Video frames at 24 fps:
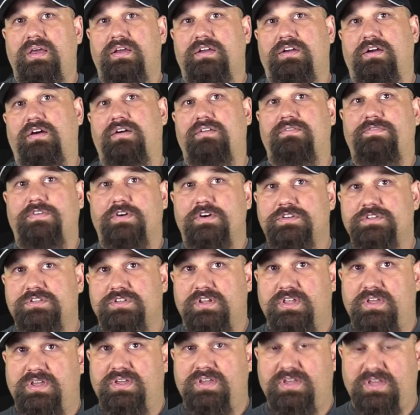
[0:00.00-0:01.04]

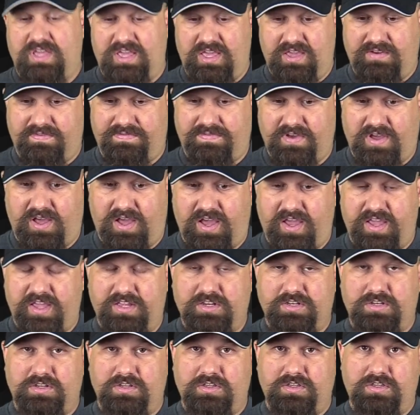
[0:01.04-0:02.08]
Conversely, if
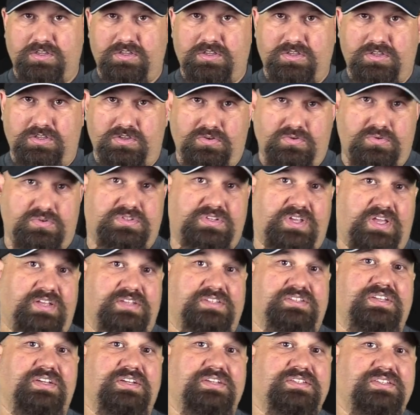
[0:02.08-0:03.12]
I used a
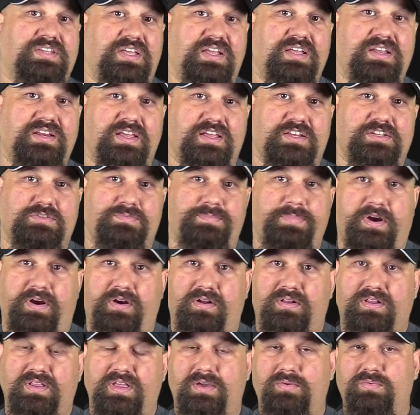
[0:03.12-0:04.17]
16 inch
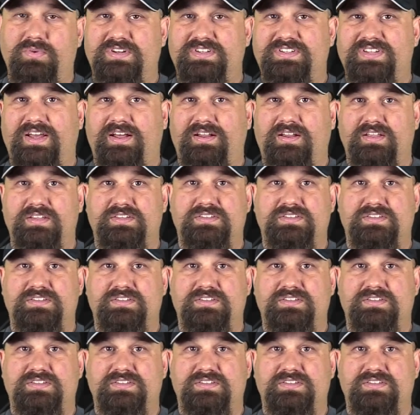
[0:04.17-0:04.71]
barrel, it would tell